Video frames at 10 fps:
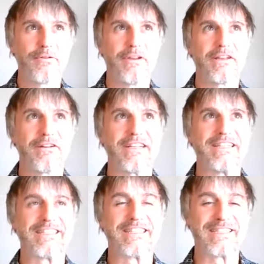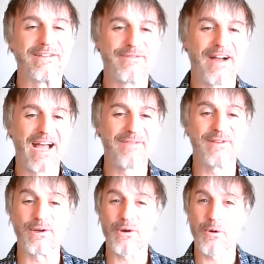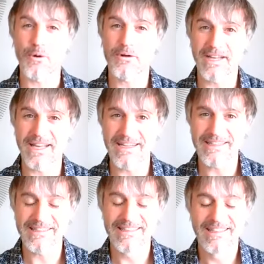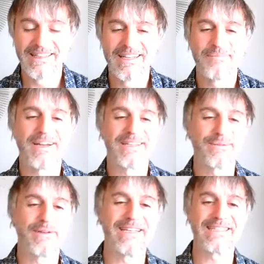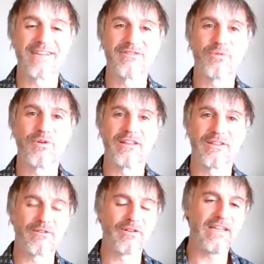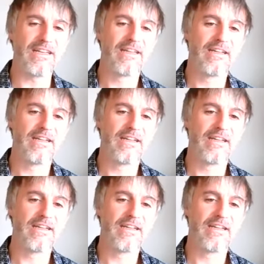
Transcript: 365 and a quarter days by 27.3,